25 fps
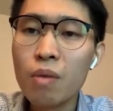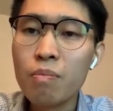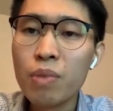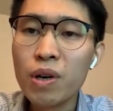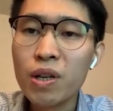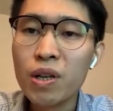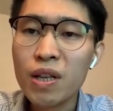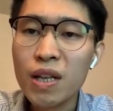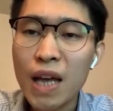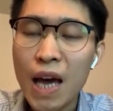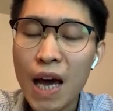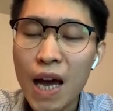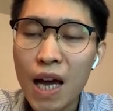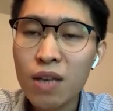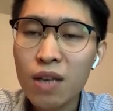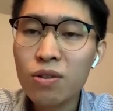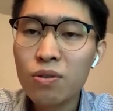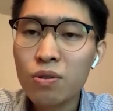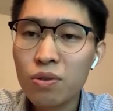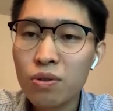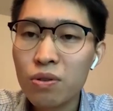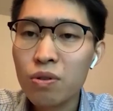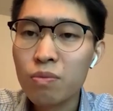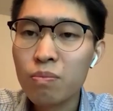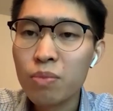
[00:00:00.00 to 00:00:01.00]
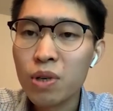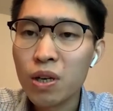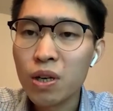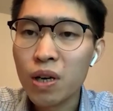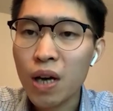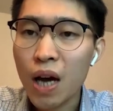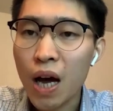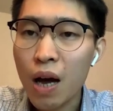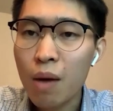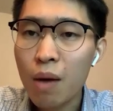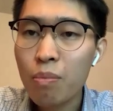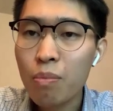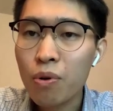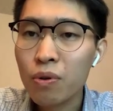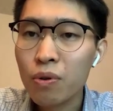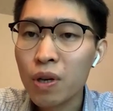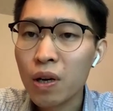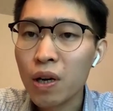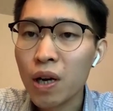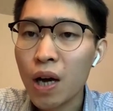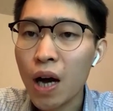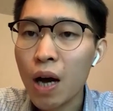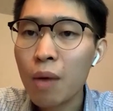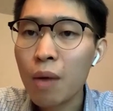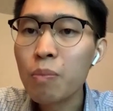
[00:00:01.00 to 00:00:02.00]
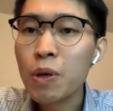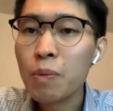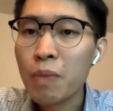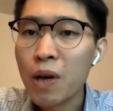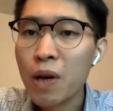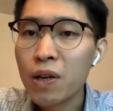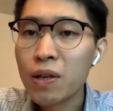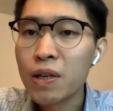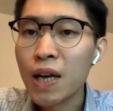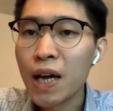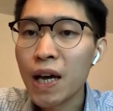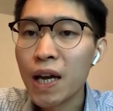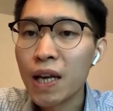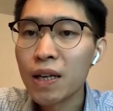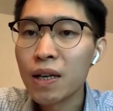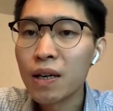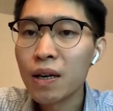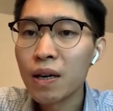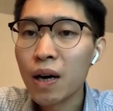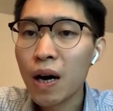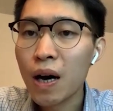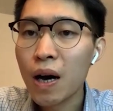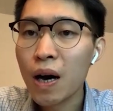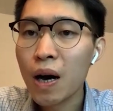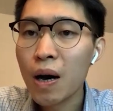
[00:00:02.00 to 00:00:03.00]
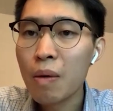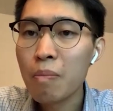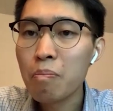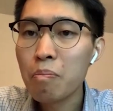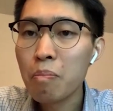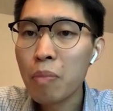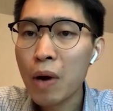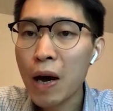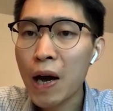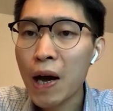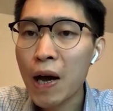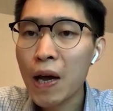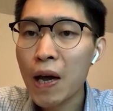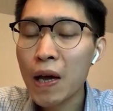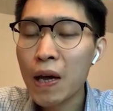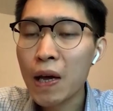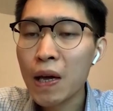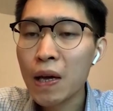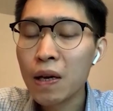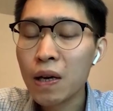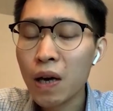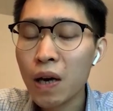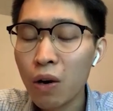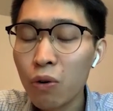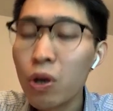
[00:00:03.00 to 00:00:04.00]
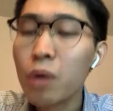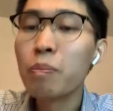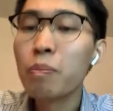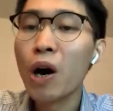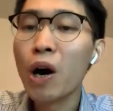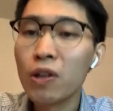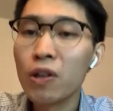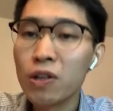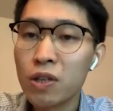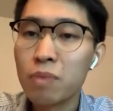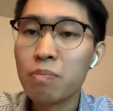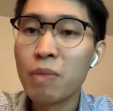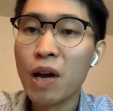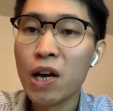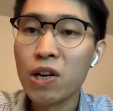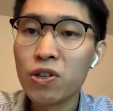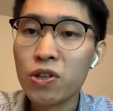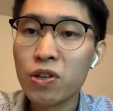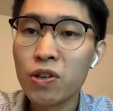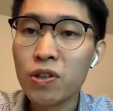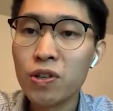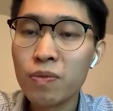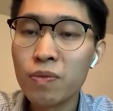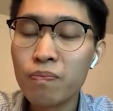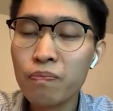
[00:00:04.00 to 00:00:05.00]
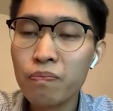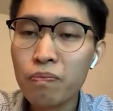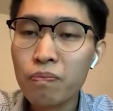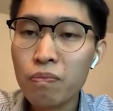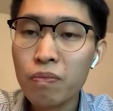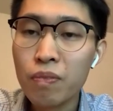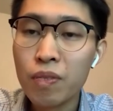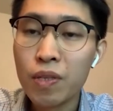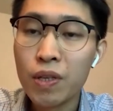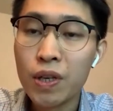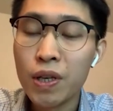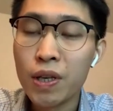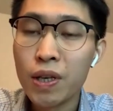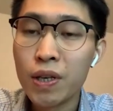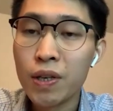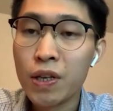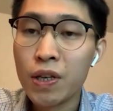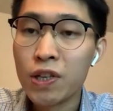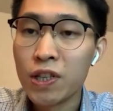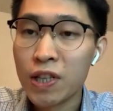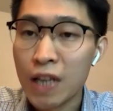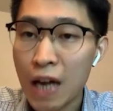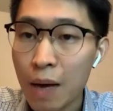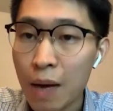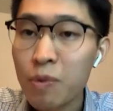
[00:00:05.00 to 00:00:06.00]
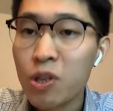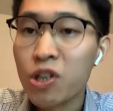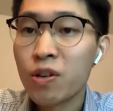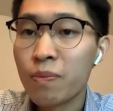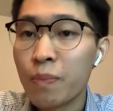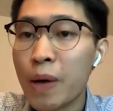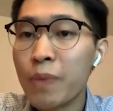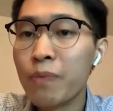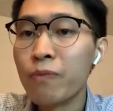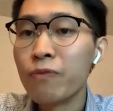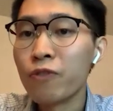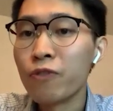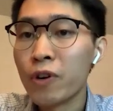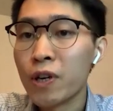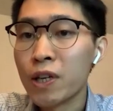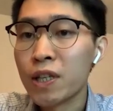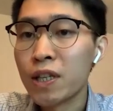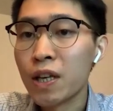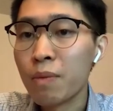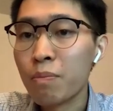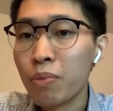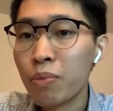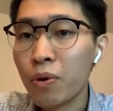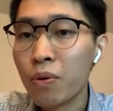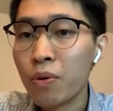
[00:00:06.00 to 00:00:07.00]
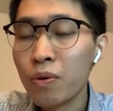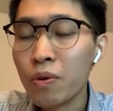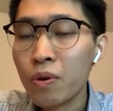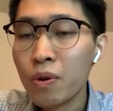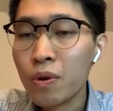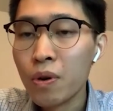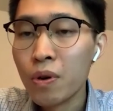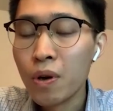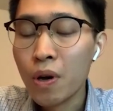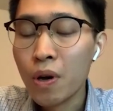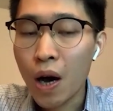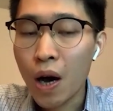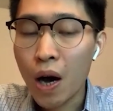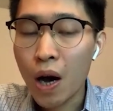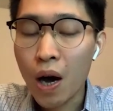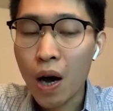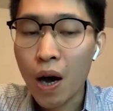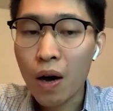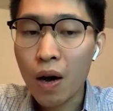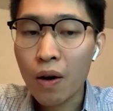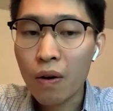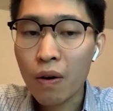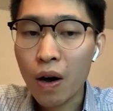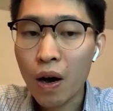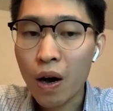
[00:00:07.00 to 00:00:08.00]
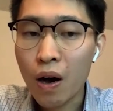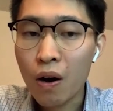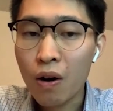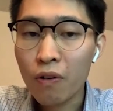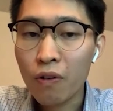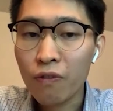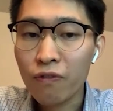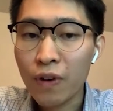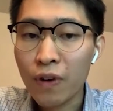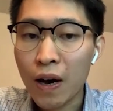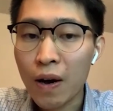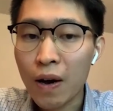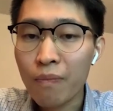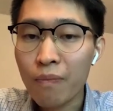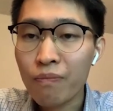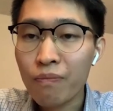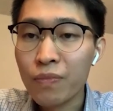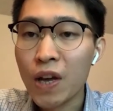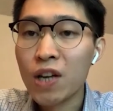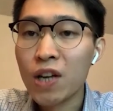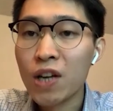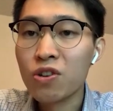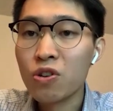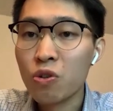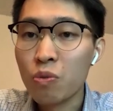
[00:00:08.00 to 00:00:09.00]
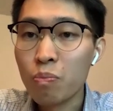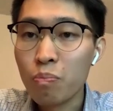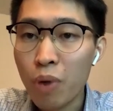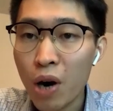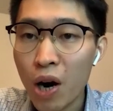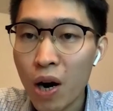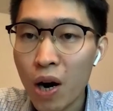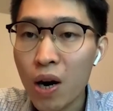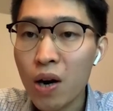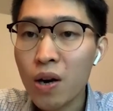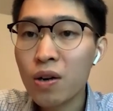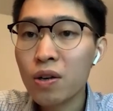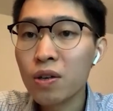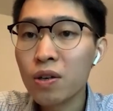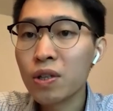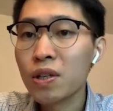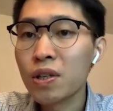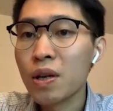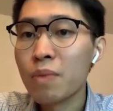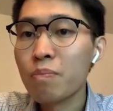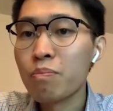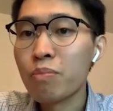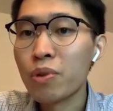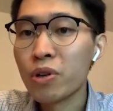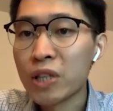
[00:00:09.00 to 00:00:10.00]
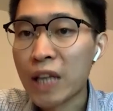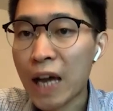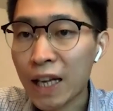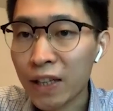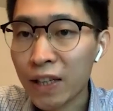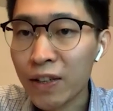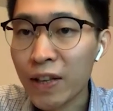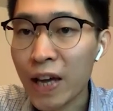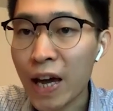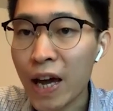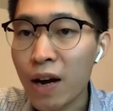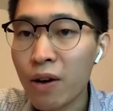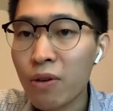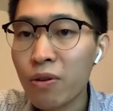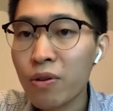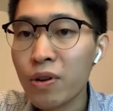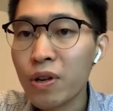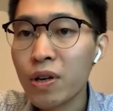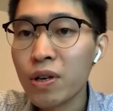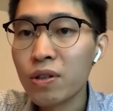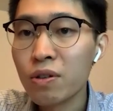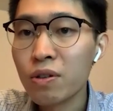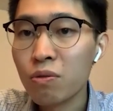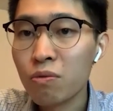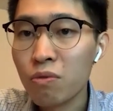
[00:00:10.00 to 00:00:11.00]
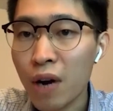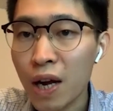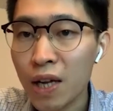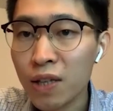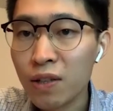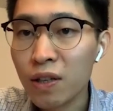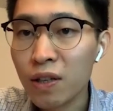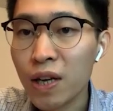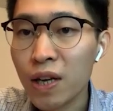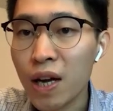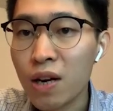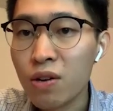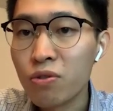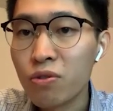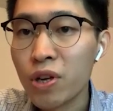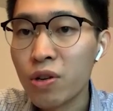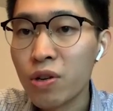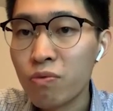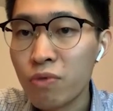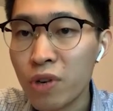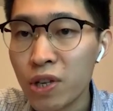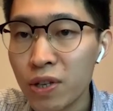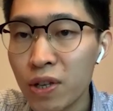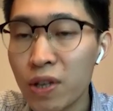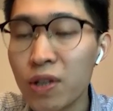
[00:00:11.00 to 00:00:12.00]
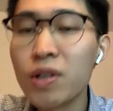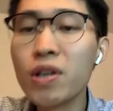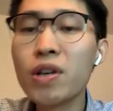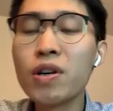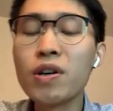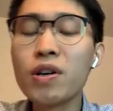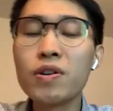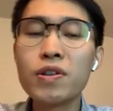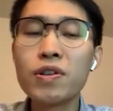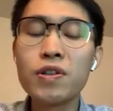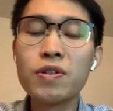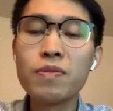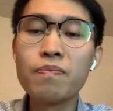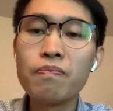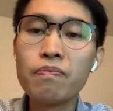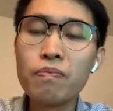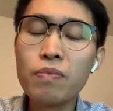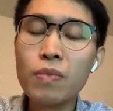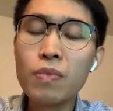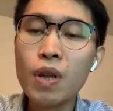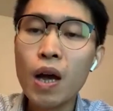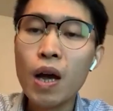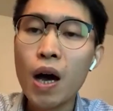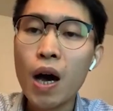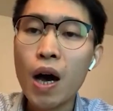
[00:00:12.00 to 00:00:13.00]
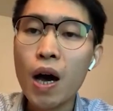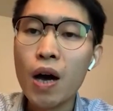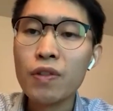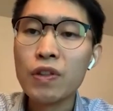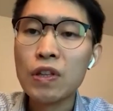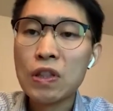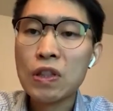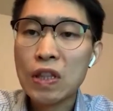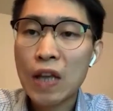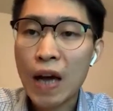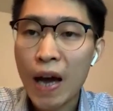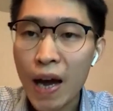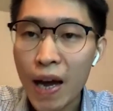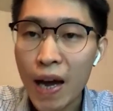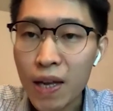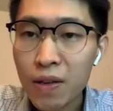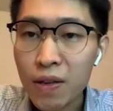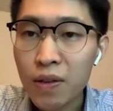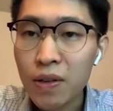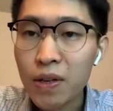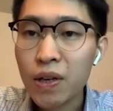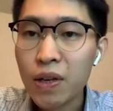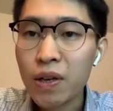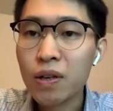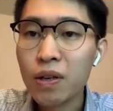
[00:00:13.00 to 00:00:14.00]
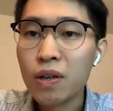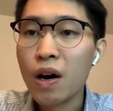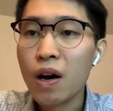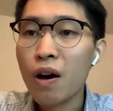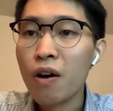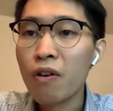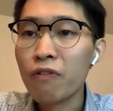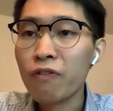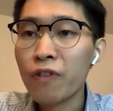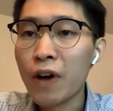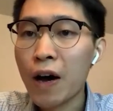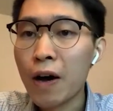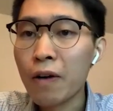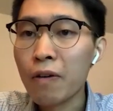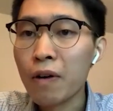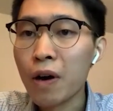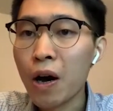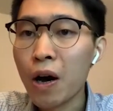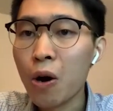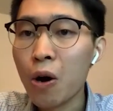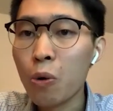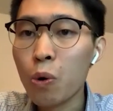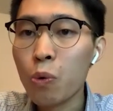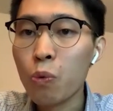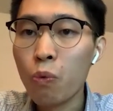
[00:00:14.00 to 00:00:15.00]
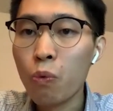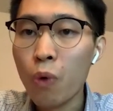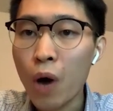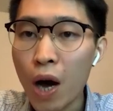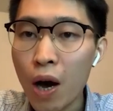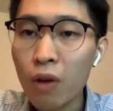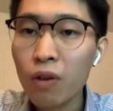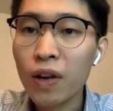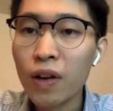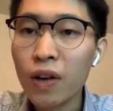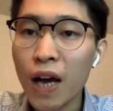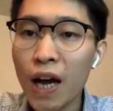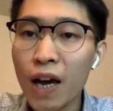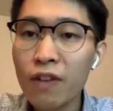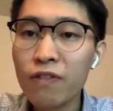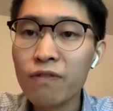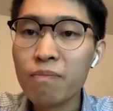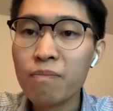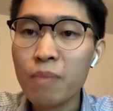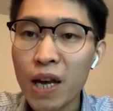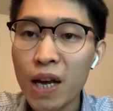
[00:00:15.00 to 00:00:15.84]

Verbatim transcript: but it has also been coupled and complemented um, by concrete policy measures. The establishment, for example, uh, of um, national parks and protected areas across the country in recent years, uh, the tightening of uh, our wildlife